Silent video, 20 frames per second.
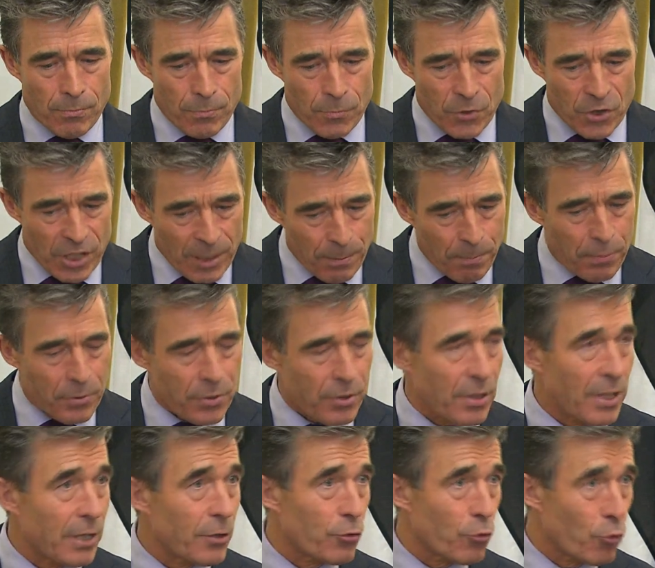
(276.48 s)

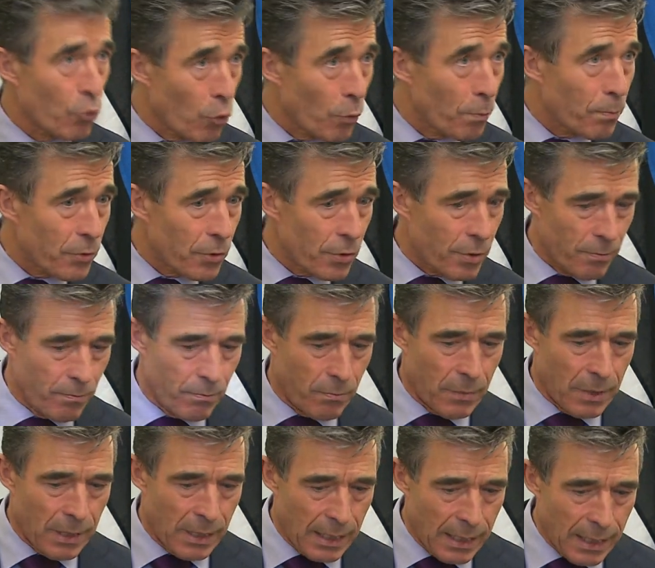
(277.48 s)
ships, and troops
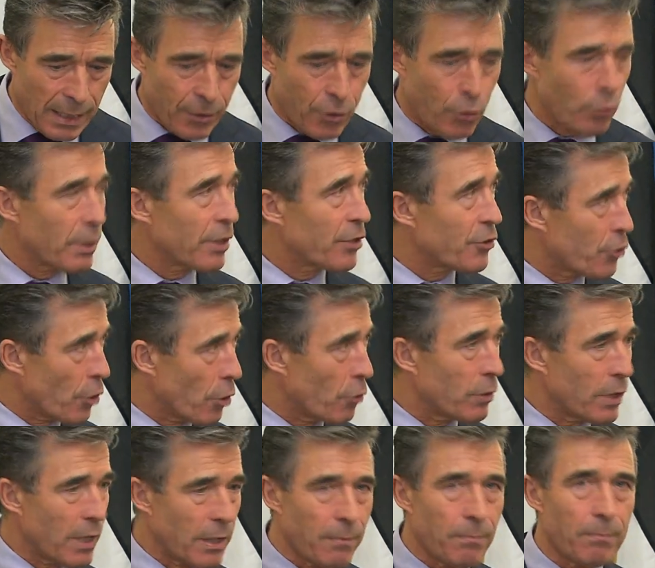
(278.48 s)
here to
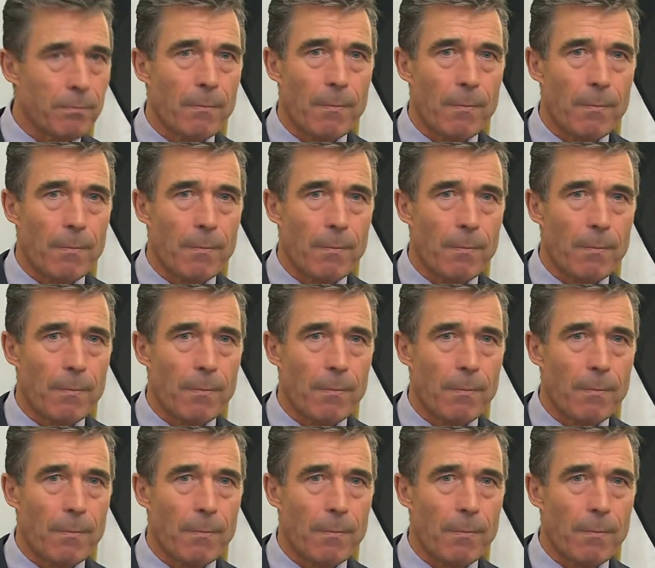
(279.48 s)
Estonia